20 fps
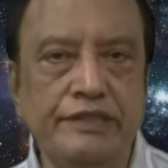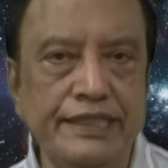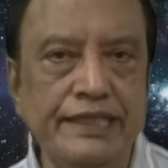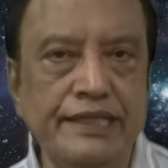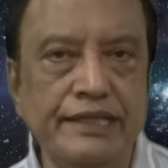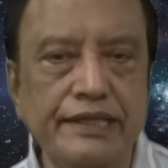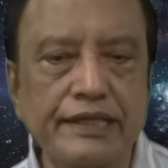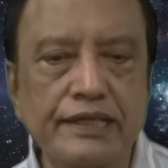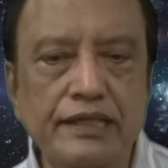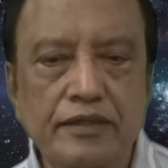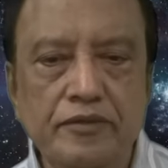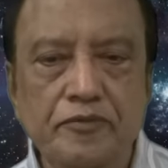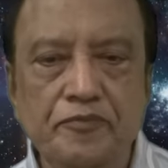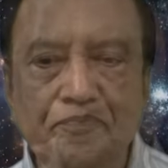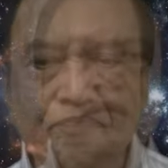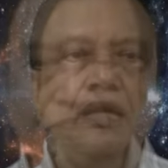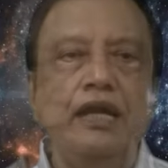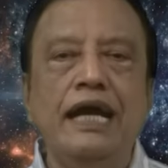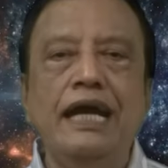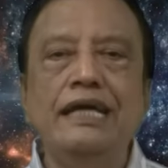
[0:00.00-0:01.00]
theory
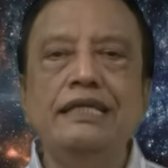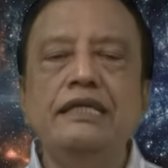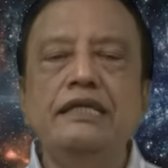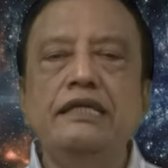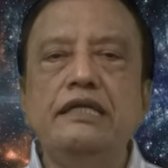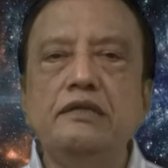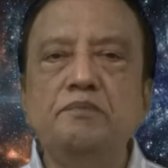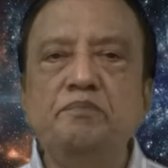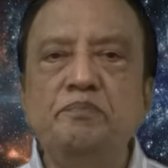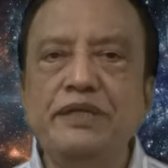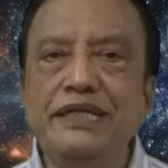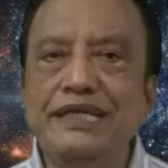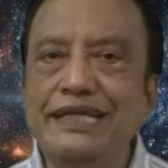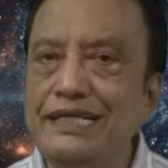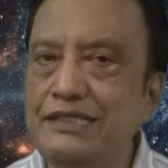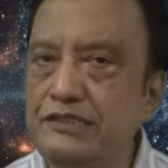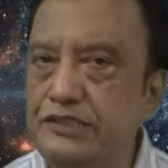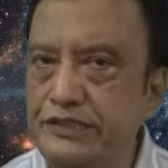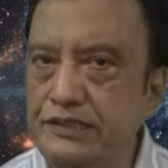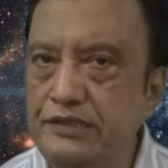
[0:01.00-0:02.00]
and
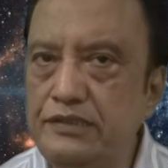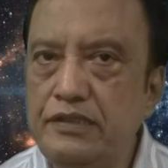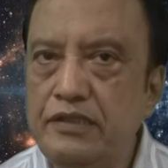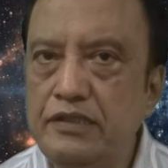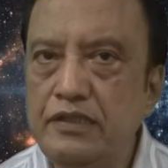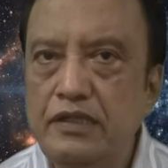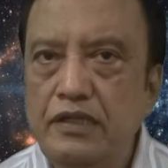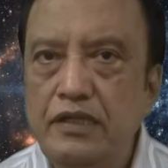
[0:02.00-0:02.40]
interpretation